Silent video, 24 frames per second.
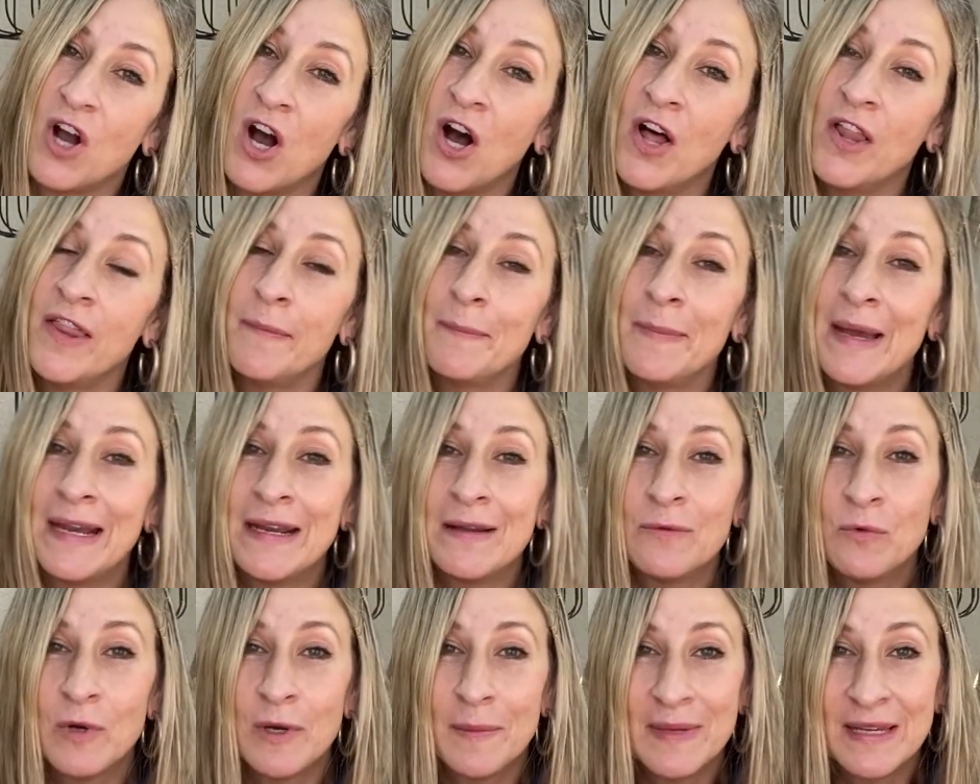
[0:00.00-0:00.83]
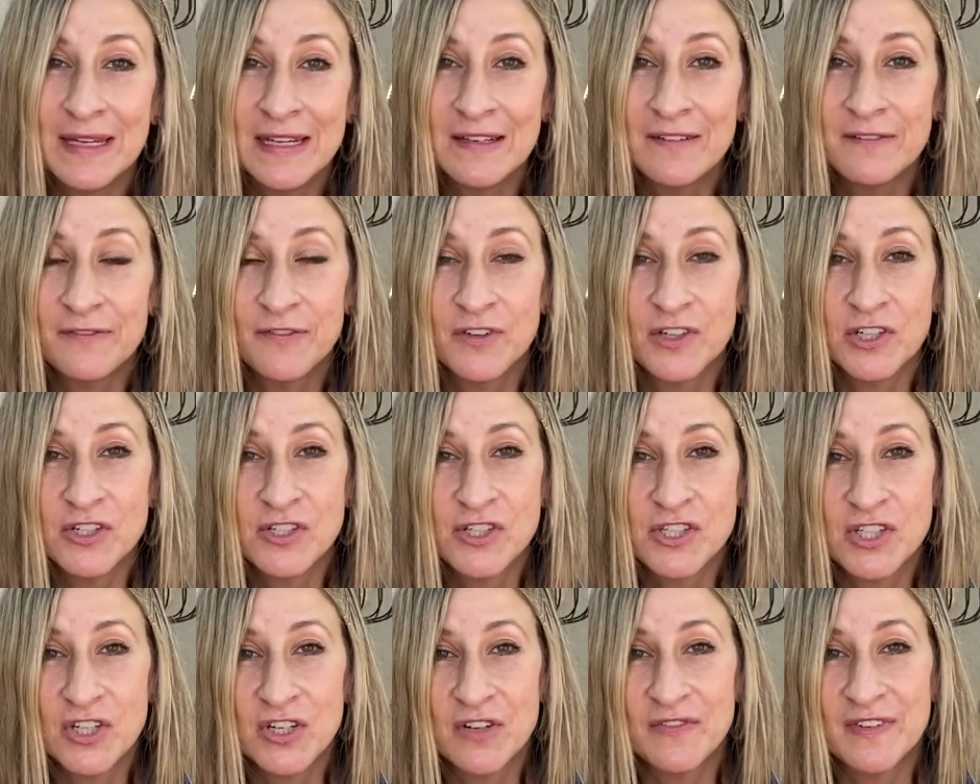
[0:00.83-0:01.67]
all the men and women for your
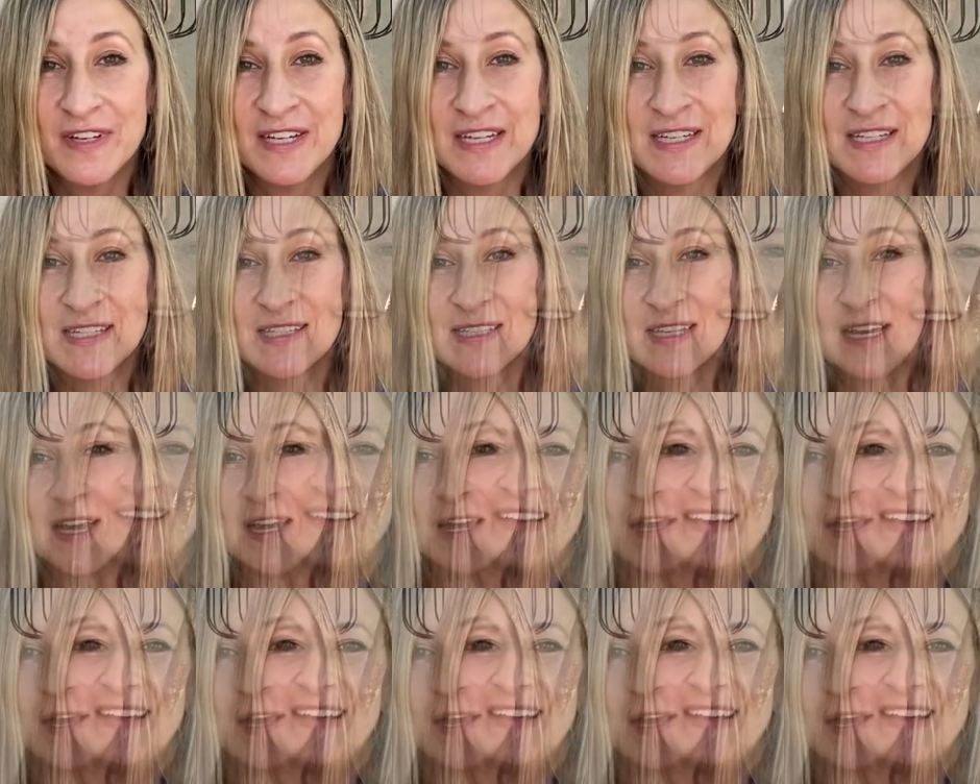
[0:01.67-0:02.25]
service.